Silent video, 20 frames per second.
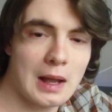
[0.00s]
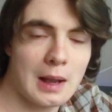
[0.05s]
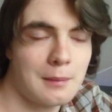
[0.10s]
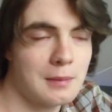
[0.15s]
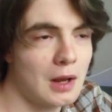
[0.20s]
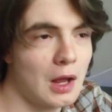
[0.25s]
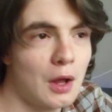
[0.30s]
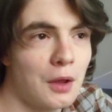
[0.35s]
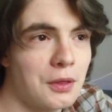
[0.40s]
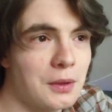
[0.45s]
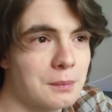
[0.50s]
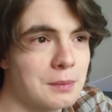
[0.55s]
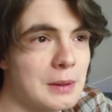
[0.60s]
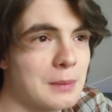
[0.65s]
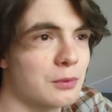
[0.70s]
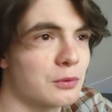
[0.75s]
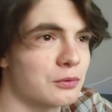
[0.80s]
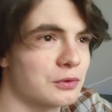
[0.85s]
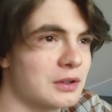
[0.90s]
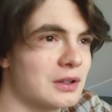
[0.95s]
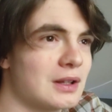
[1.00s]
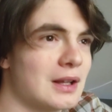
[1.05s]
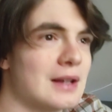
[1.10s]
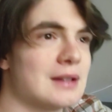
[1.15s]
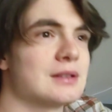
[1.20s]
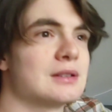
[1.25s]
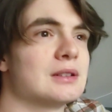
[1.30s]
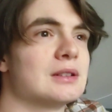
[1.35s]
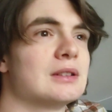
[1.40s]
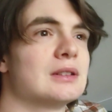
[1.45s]
I mean, I don't think people
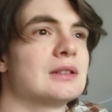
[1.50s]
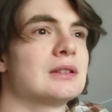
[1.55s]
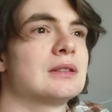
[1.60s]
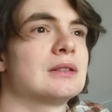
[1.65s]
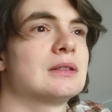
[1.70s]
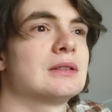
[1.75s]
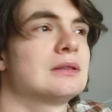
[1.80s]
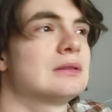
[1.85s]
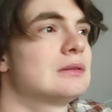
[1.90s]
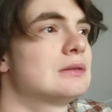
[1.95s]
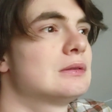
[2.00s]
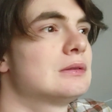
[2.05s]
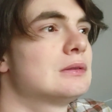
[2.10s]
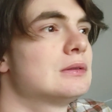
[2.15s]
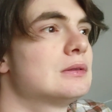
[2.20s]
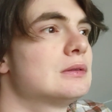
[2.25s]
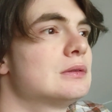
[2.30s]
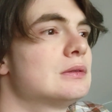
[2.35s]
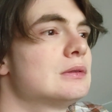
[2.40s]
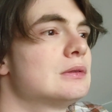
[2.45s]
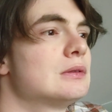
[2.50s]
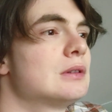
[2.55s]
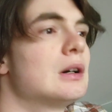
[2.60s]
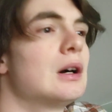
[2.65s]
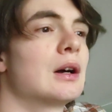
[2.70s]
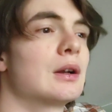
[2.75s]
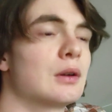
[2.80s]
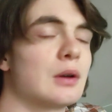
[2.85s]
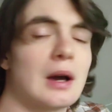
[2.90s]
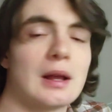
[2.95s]
realize it.
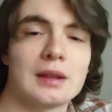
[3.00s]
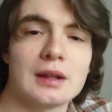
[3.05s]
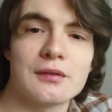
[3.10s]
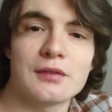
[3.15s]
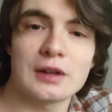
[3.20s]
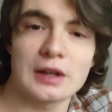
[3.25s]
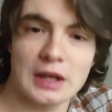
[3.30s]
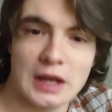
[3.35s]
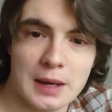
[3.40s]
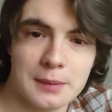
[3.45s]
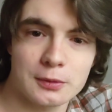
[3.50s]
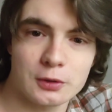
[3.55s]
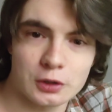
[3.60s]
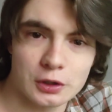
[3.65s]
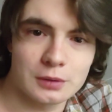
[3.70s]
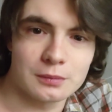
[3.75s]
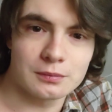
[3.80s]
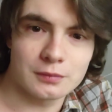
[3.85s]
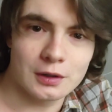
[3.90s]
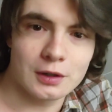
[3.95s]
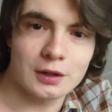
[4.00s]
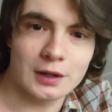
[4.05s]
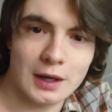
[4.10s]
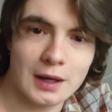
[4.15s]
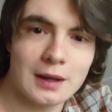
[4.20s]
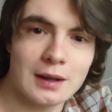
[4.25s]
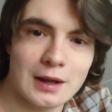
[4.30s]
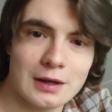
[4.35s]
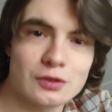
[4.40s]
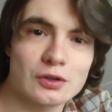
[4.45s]
I don't know. I live in a neighborhood, all
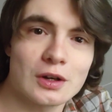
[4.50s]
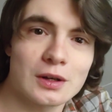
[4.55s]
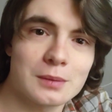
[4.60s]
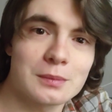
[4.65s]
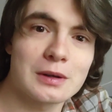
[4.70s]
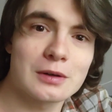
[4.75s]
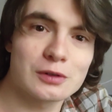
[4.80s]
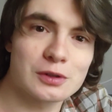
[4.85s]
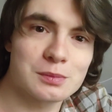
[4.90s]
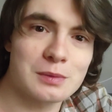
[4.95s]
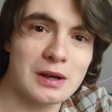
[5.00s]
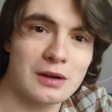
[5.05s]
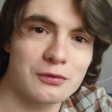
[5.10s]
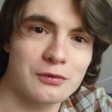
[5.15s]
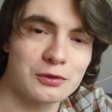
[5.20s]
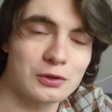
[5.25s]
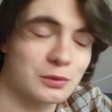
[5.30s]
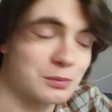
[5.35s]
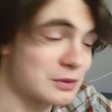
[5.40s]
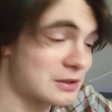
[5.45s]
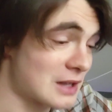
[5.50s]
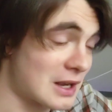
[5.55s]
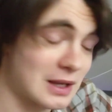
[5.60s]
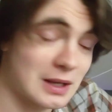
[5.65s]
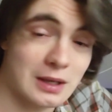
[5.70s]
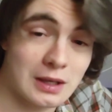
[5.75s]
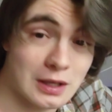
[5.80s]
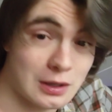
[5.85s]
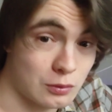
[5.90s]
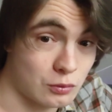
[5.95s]
right? I try to be respectful because I
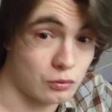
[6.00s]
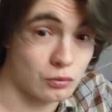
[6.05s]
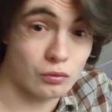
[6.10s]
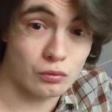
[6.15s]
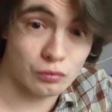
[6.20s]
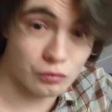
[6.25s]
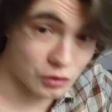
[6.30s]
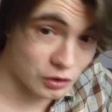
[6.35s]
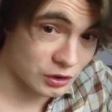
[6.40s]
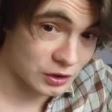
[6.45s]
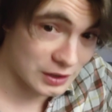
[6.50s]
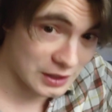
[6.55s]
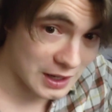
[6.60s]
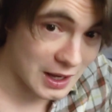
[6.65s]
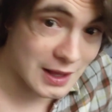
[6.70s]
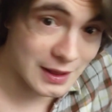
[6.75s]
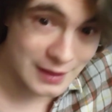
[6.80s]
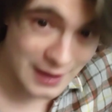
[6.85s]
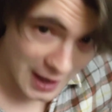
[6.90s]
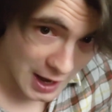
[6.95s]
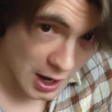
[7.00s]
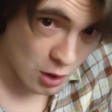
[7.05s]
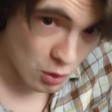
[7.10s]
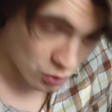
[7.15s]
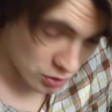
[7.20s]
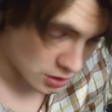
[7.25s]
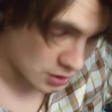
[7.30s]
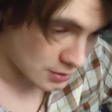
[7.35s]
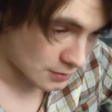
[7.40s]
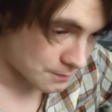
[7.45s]
can get really
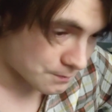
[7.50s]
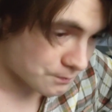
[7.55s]
loud.